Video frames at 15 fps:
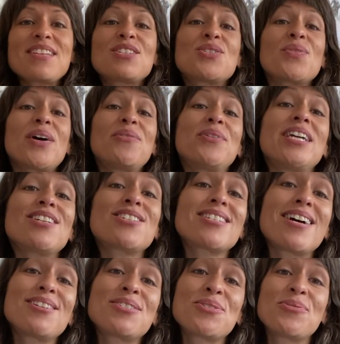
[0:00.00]
So I reached
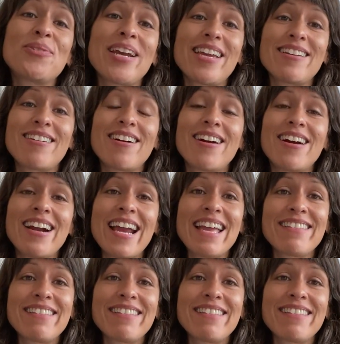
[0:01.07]
out to Radar,